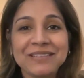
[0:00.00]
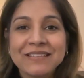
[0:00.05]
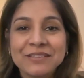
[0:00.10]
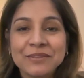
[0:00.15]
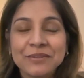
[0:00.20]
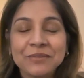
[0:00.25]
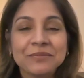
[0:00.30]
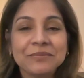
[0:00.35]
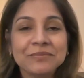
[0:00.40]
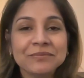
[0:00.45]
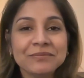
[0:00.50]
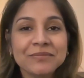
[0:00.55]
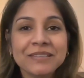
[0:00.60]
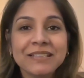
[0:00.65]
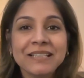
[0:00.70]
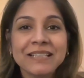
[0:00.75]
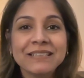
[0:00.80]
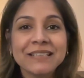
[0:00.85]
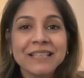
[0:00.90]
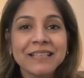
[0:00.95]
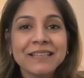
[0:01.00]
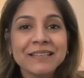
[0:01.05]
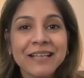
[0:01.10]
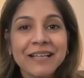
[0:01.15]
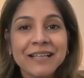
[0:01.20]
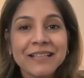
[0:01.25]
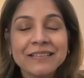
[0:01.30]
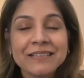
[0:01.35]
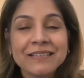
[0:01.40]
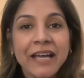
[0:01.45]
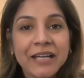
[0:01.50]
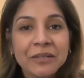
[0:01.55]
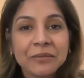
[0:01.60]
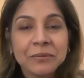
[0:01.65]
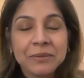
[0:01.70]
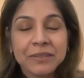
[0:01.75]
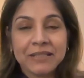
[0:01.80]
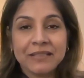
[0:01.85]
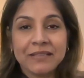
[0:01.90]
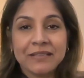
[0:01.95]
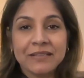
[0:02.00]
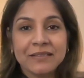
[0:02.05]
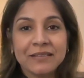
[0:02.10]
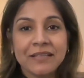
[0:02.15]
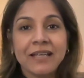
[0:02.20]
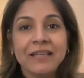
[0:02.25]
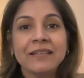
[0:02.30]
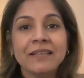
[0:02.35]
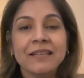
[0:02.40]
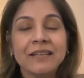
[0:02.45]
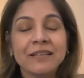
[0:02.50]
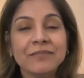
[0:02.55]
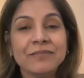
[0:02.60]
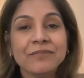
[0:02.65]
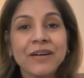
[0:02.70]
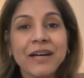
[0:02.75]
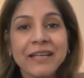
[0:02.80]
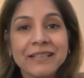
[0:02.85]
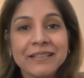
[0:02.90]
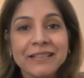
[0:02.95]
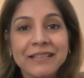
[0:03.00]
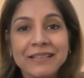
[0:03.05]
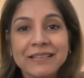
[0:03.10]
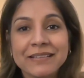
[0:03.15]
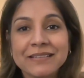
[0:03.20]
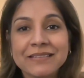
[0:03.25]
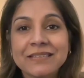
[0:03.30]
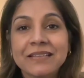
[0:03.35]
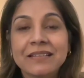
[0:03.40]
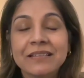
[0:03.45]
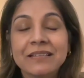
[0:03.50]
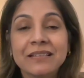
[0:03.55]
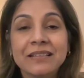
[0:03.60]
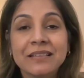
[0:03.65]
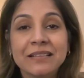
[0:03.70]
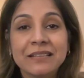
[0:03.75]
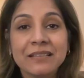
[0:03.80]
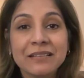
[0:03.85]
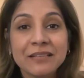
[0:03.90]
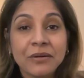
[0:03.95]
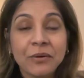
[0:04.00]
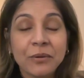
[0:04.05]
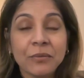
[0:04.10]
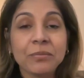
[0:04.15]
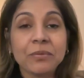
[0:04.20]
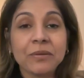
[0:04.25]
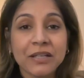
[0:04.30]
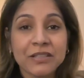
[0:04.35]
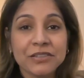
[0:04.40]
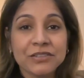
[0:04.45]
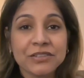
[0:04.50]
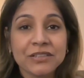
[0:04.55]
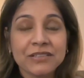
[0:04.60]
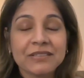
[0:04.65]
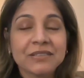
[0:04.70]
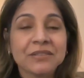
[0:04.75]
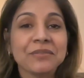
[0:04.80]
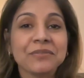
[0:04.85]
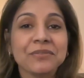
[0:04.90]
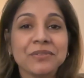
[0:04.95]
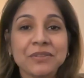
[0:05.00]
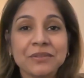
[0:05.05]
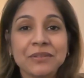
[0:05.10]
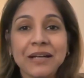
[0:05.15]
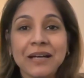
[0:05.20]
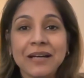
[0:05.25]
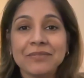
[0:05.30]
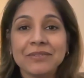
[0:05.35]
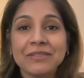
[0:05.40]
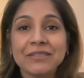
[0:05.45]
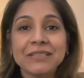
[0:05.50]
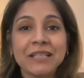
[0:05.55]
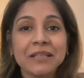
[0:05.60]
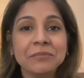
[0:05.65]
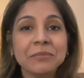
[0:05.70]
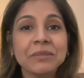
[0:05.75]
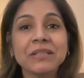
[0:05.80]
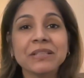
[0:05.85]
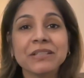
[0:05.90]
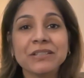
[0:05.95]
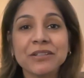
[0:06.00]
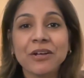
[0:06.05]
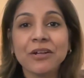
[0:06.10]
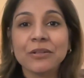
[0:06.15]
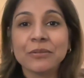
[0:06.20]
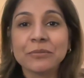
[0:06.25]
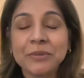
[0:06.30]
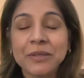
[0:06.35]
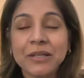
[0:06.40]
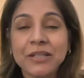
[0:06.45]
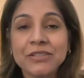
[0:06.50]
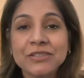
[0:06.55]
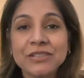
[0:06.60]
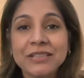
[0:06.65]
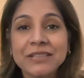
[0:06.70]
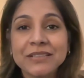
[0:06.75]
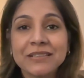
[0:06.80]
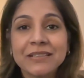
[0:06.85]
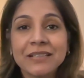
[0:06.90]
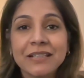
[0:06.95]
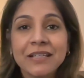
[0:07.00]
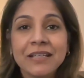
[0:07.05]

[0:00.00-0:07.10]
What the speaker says: So they take that equity and then finance the whole project. So if you have a $10 million project,